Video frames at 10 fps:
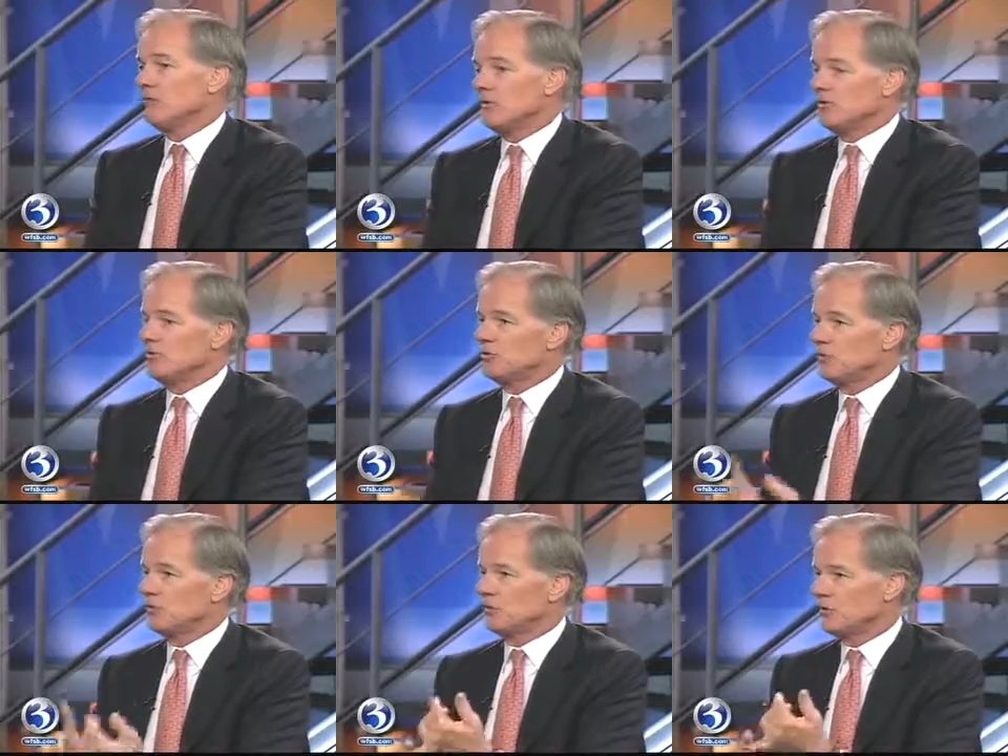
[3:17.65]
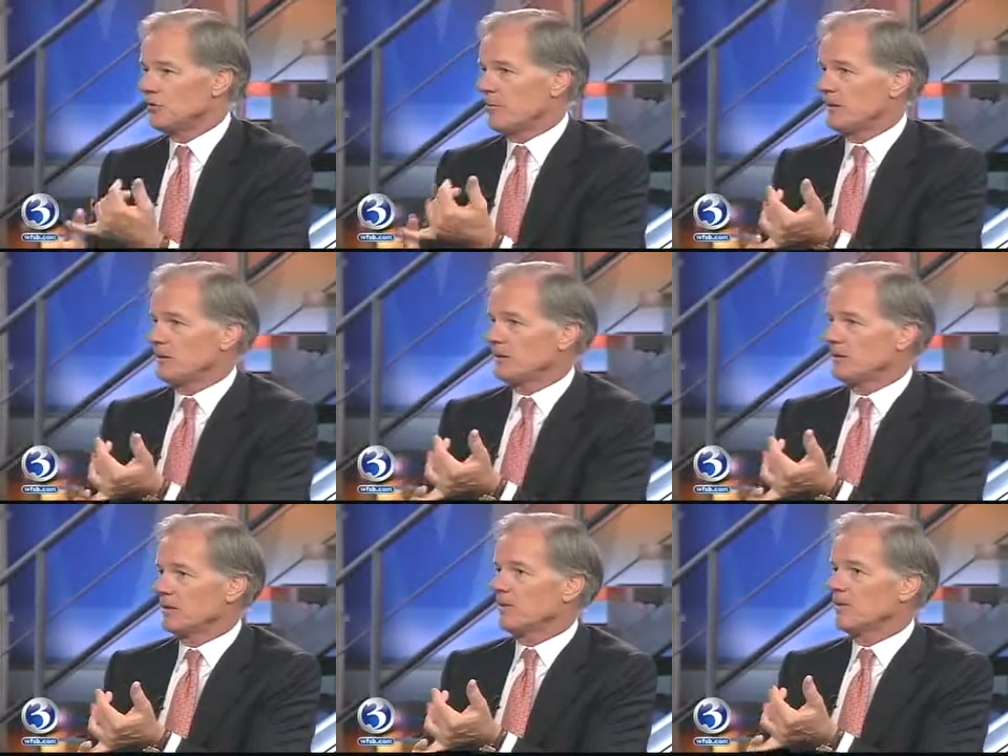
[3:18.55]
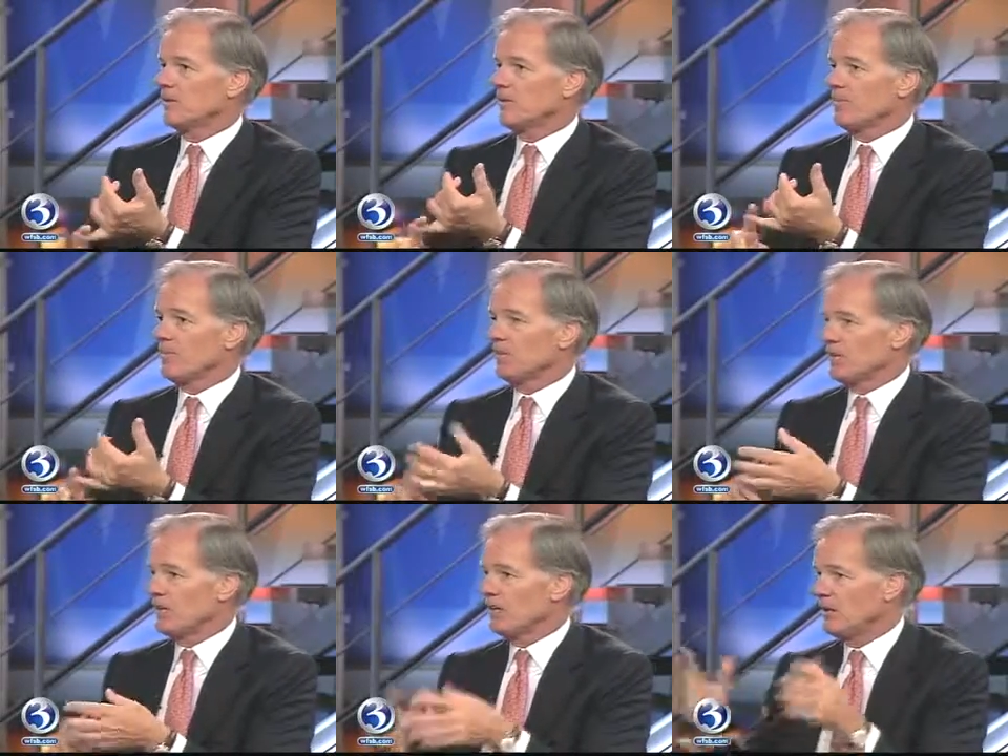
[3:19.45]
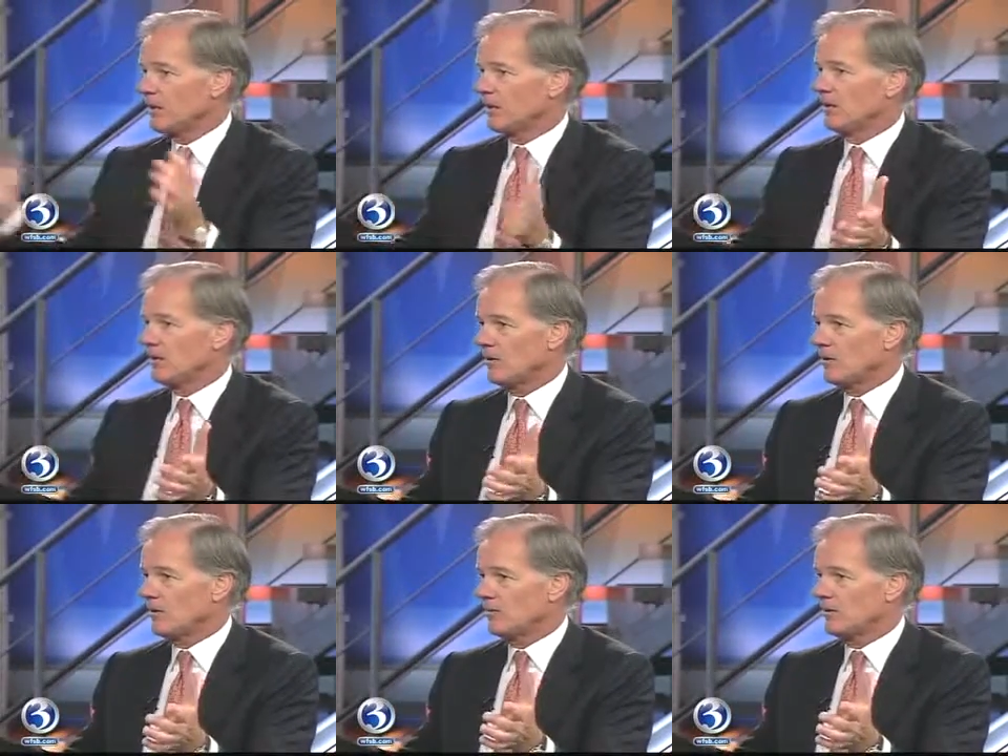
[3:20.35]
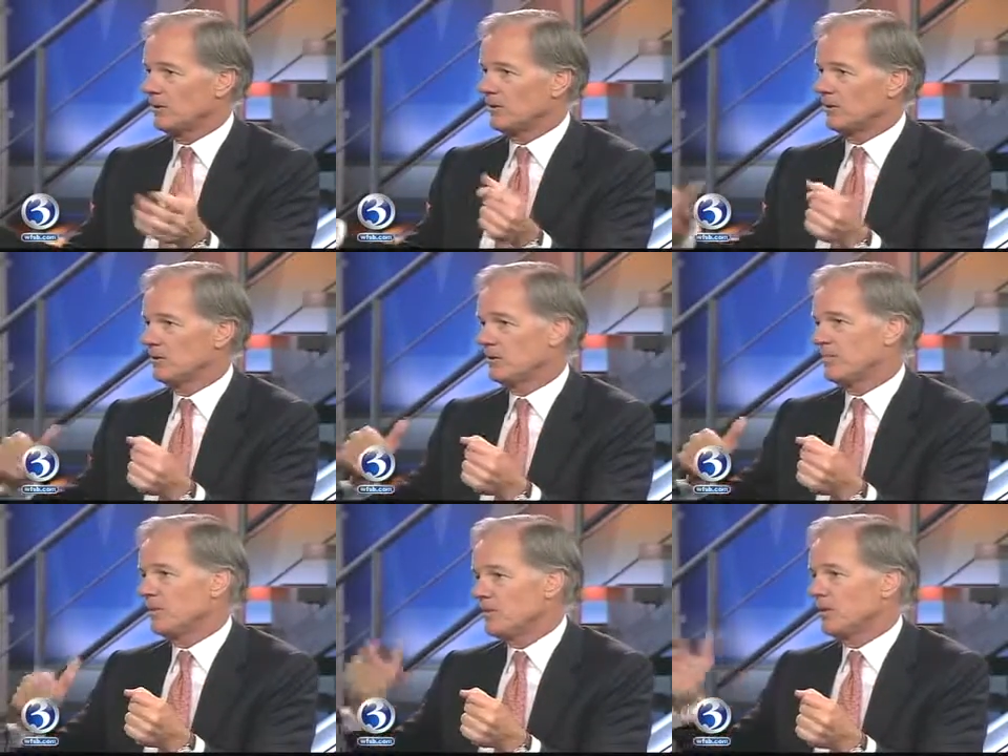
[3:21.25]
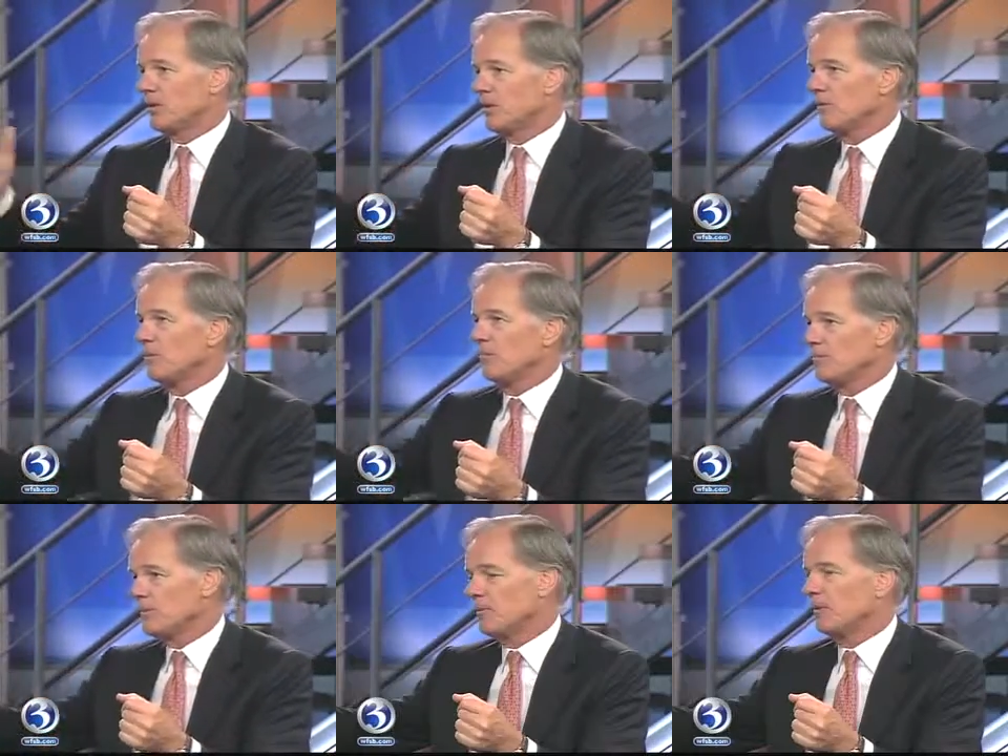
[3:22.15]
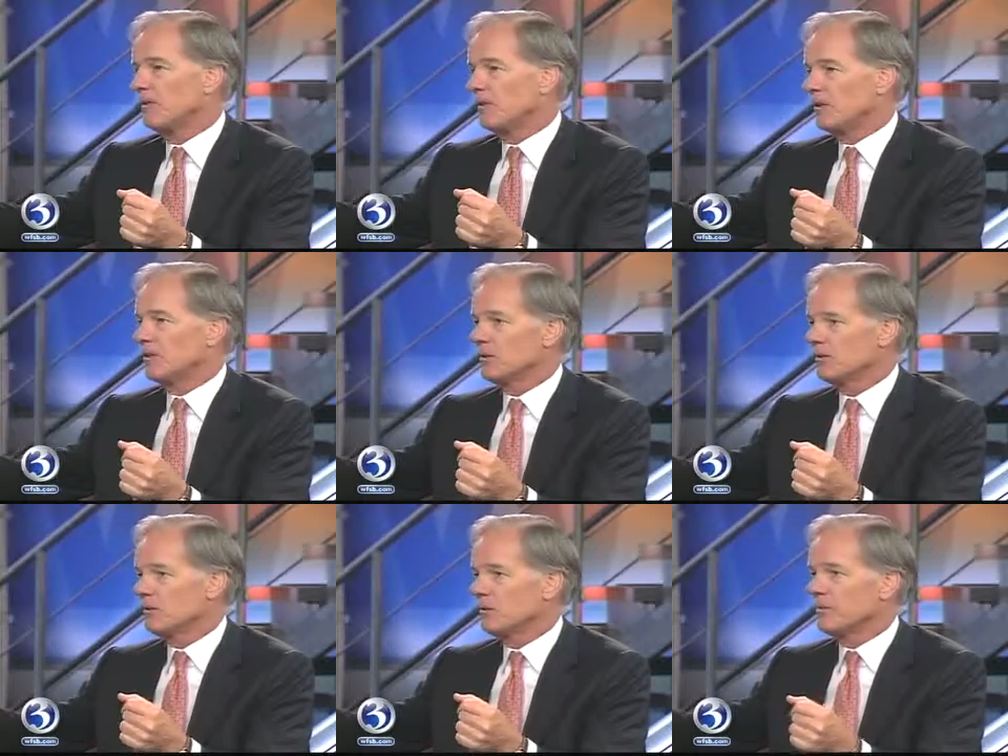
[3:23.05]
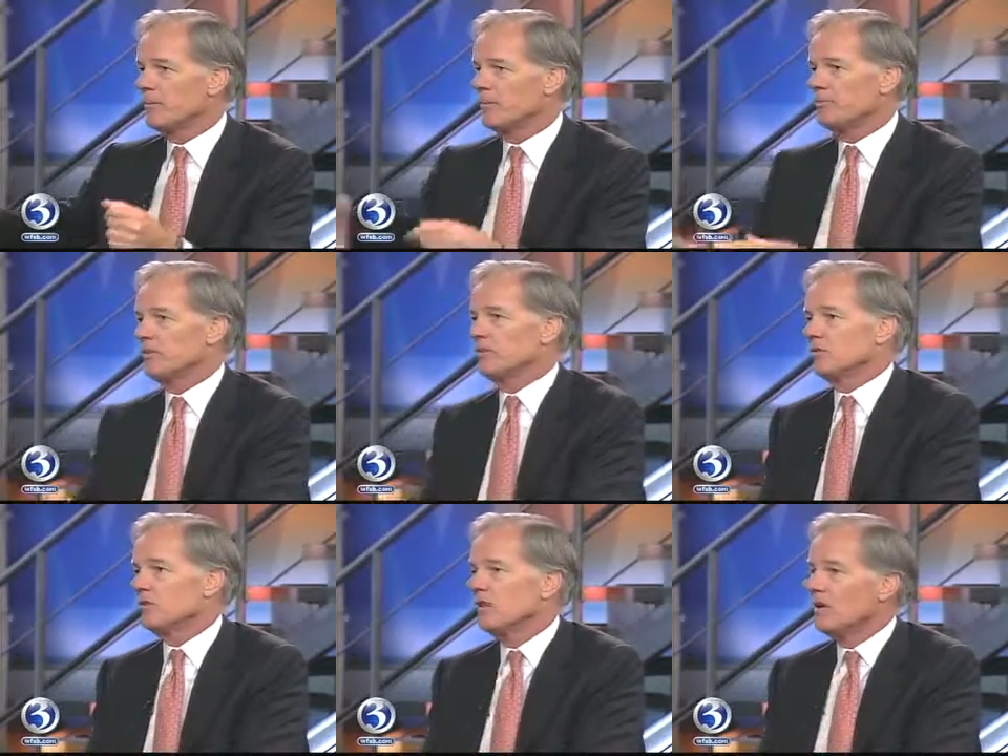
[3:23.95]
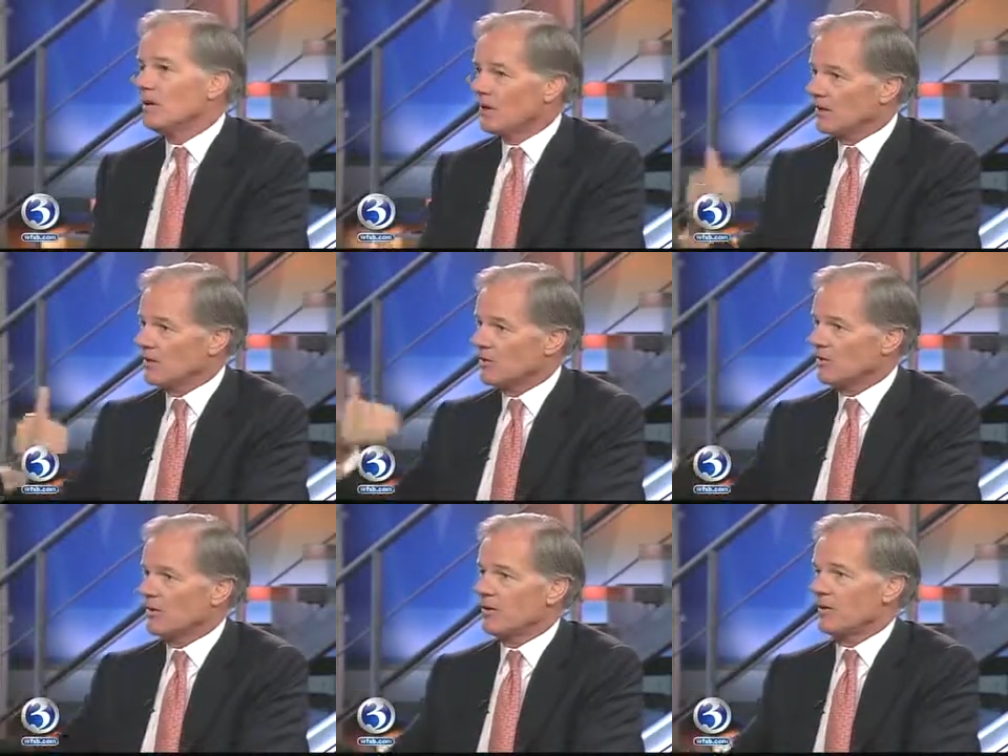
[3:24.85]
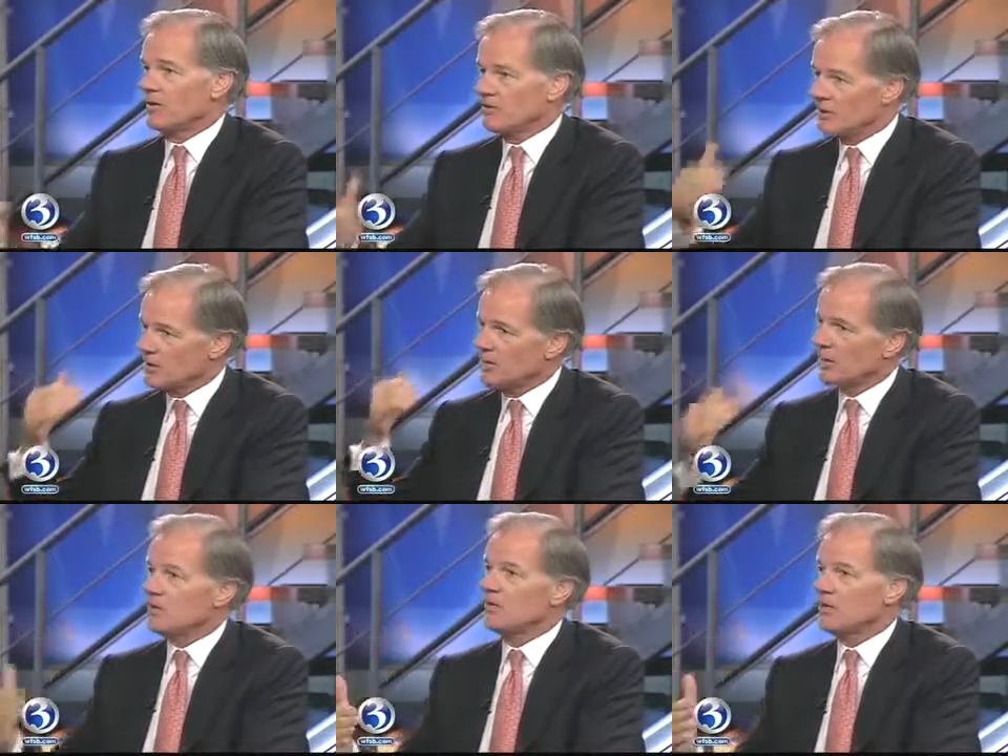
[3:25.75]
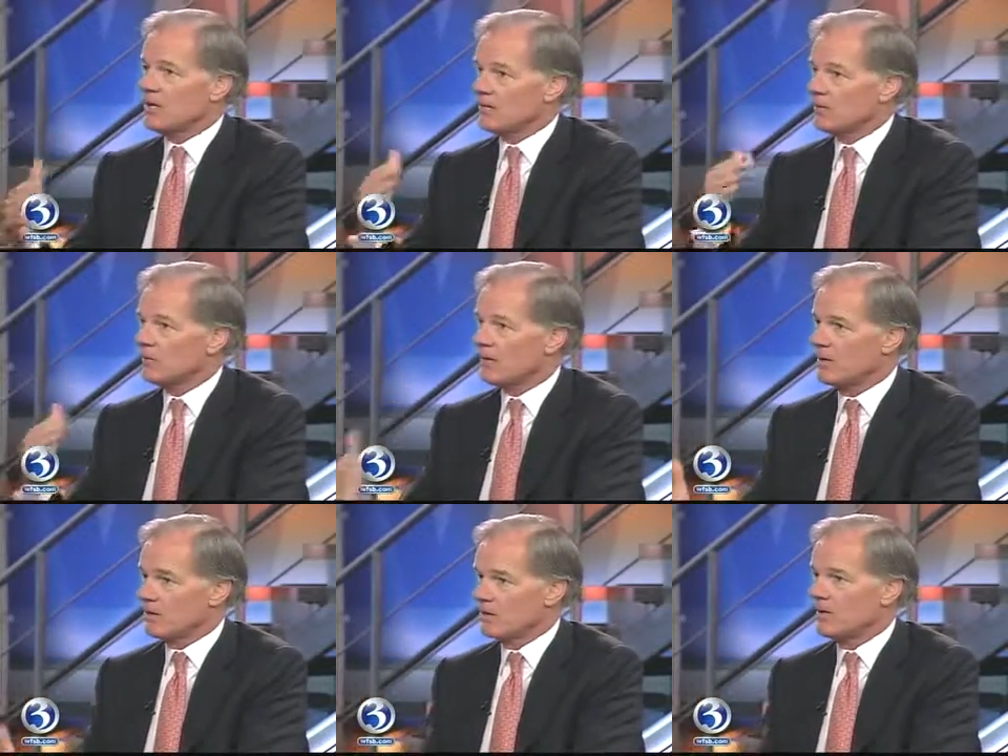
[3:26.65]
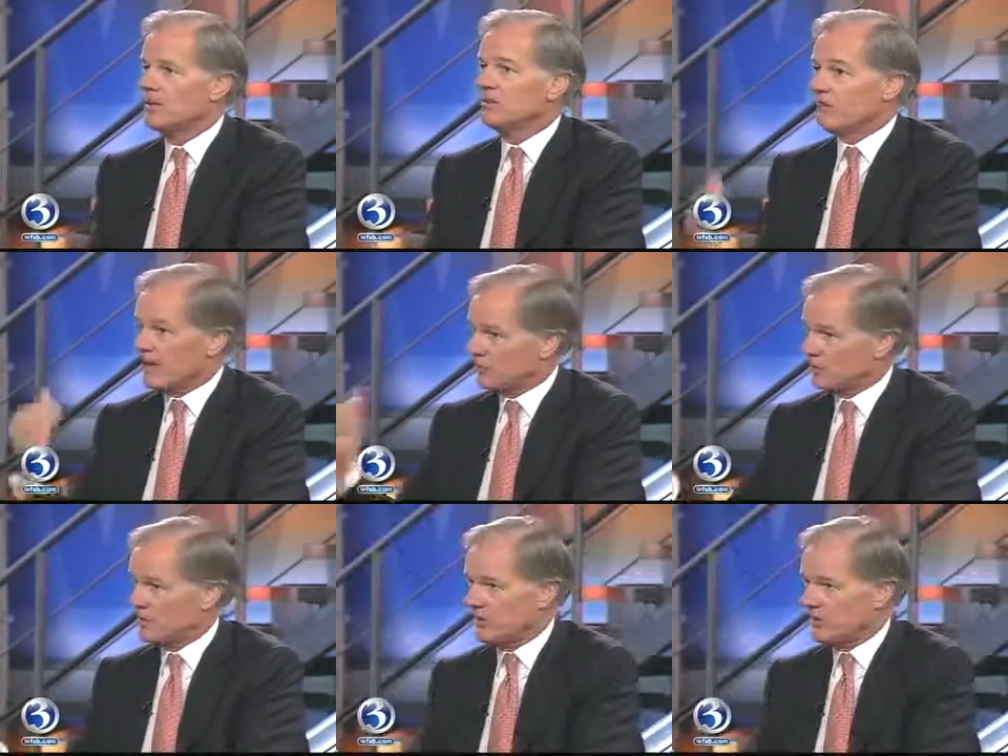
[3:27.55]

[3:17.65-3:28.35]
which is short-term spending, like extending the period over which people can collect unemployment benefits and a number of other things, to get money in the economy right away, tax